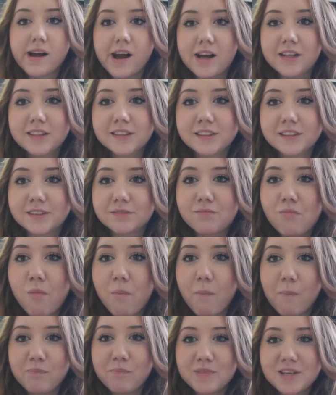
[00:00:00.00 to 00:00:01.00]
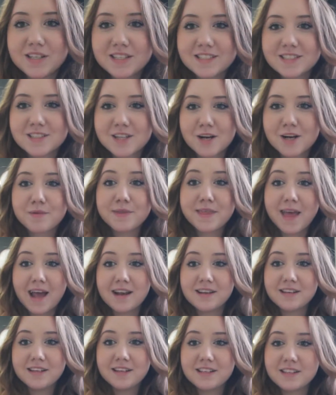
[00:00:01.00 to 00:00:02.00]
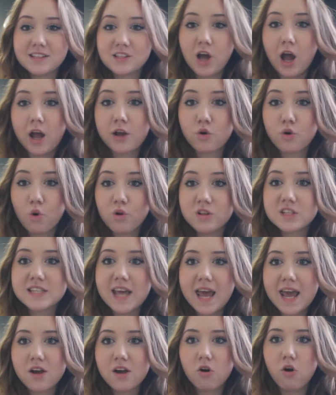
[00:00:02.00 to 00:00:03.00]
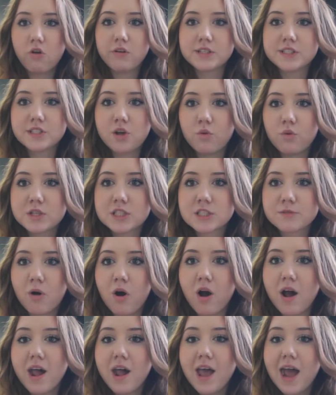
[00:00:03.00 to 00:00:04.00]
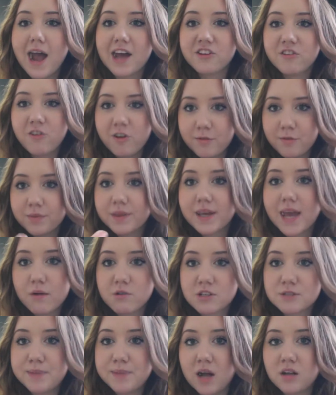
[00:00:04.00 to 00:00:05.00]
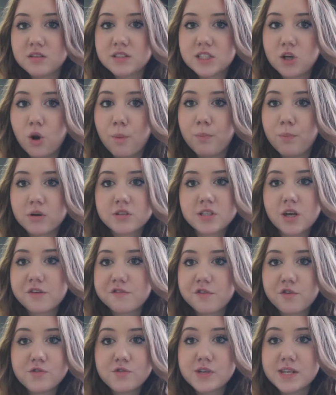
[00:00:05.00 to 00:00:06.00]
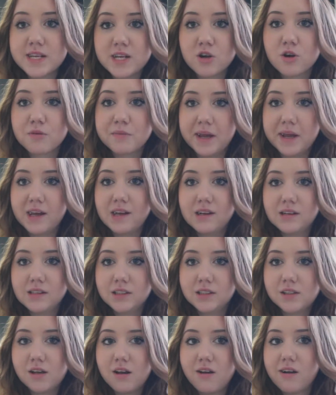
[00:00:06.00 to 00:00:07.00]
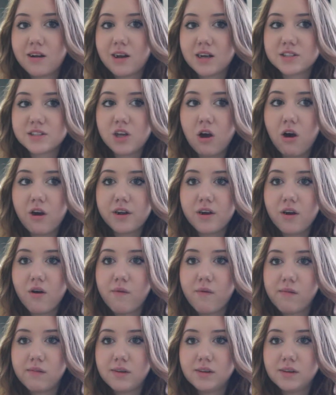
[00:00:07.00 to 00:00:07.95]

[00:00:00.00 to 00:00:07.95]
guys, this is gonna be the ending. I ignore this angle, this is the only spot. I leave the camera's balancing on books, I don't know if you can hear me, because the audio.